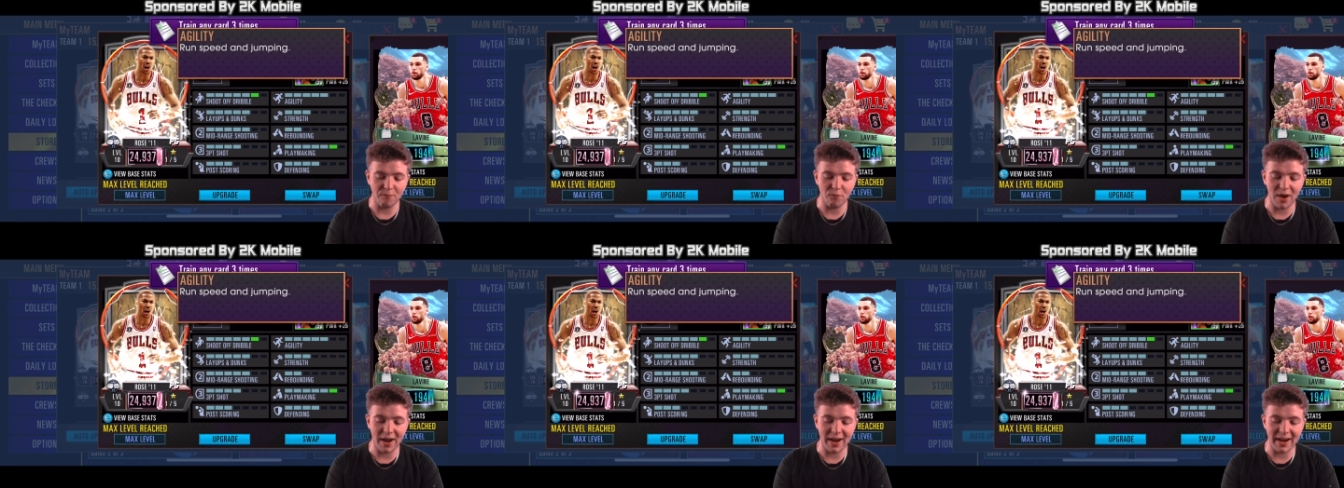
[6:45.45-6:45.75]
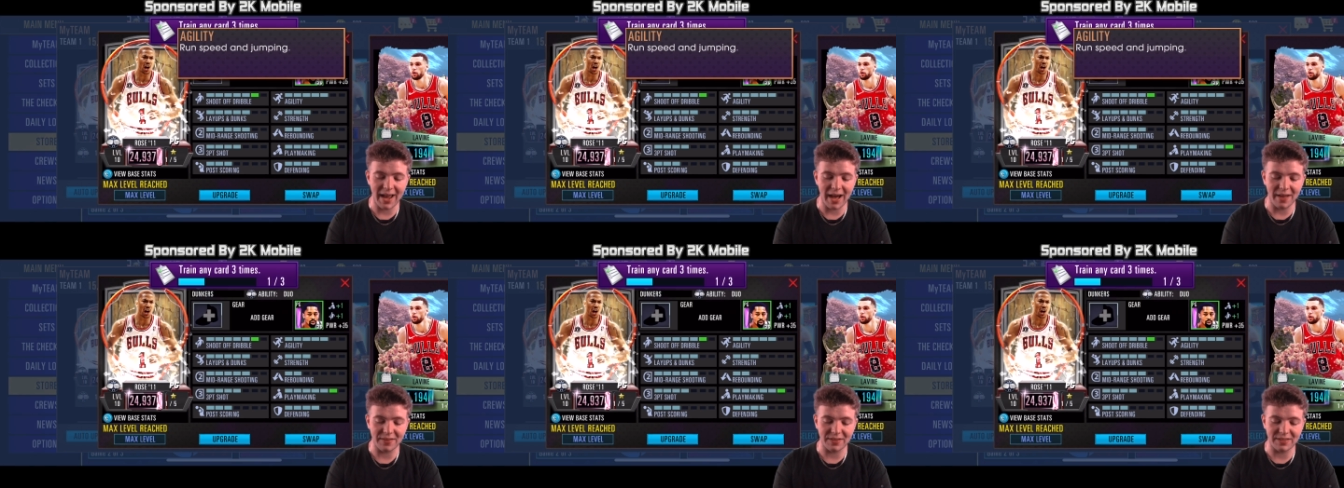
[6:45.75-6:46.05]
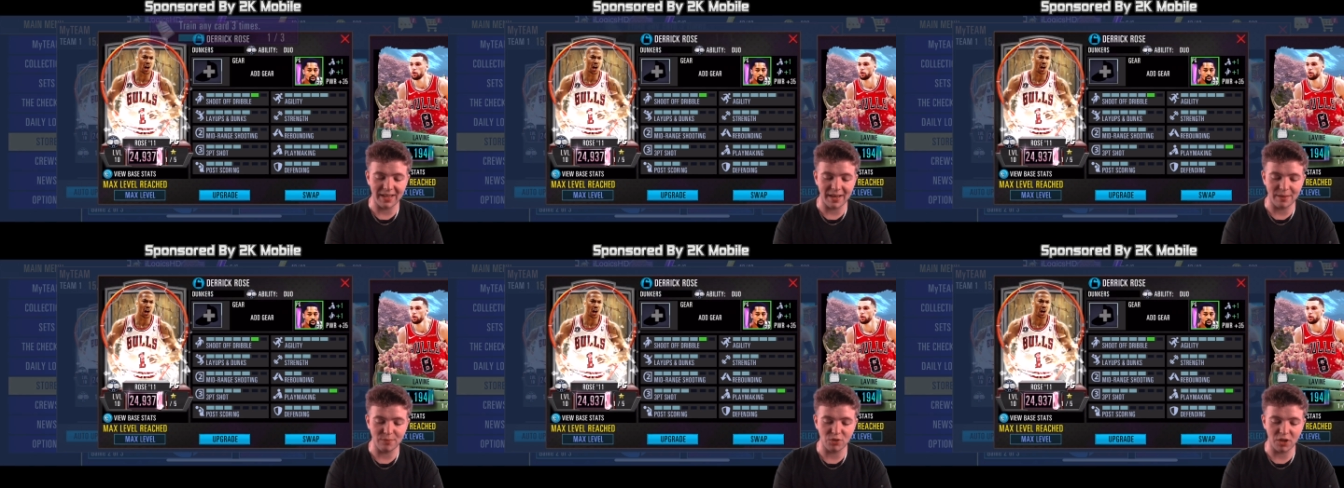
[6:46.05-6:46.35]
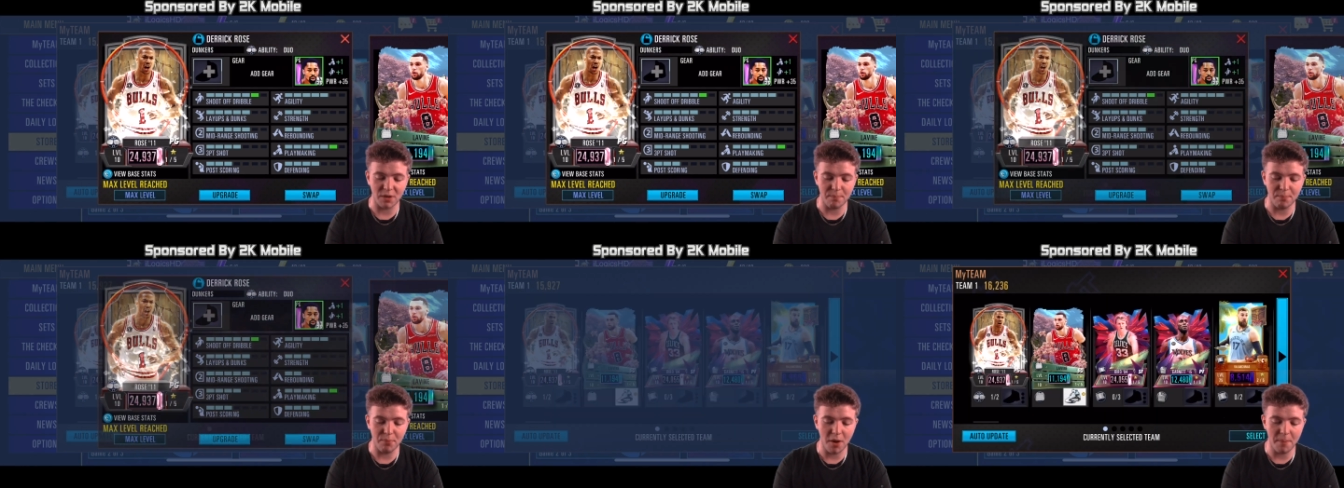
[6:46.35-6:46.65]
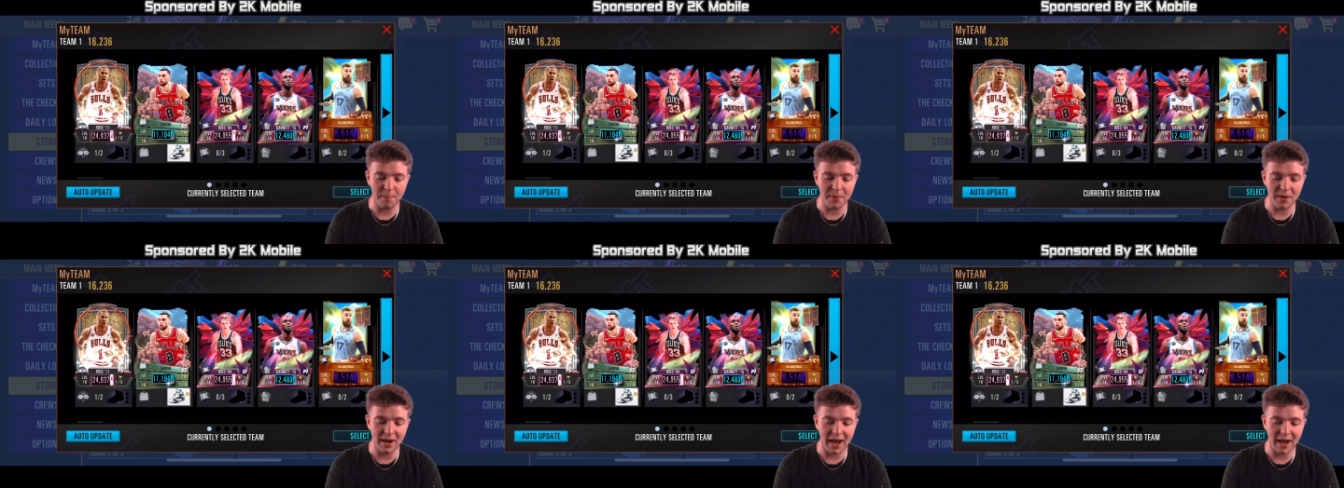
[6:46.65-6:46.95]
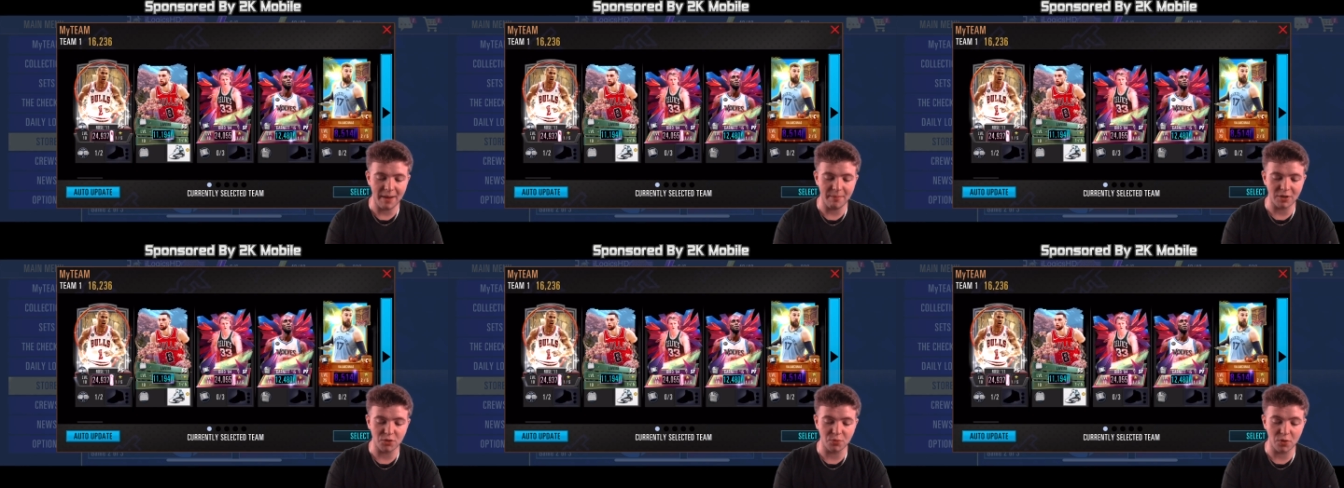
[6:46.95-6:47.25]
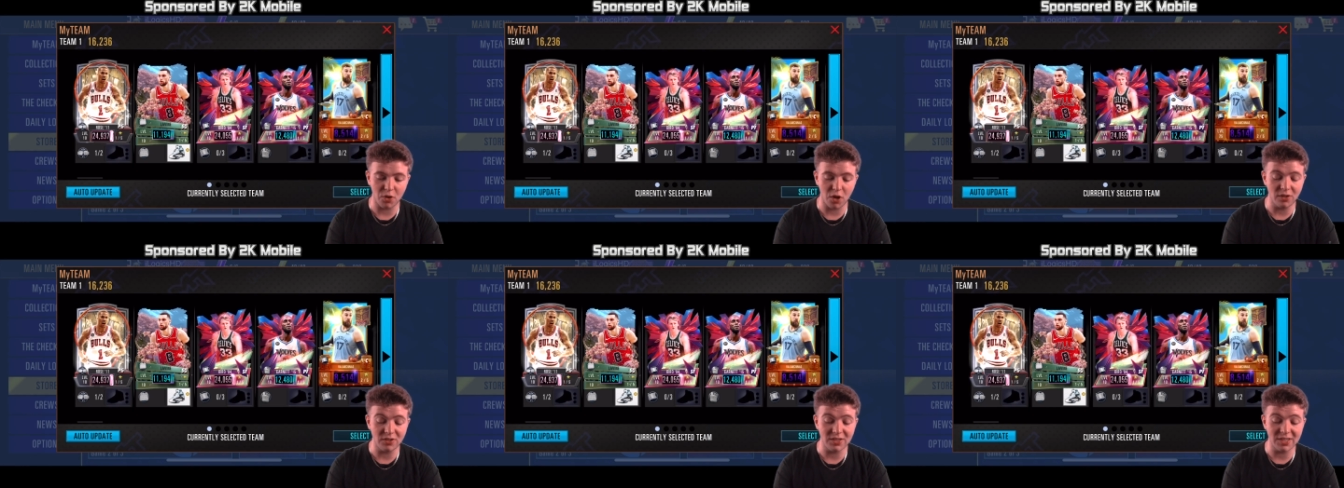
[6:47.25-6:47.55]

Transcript: right now the team's looking popping. How much we got?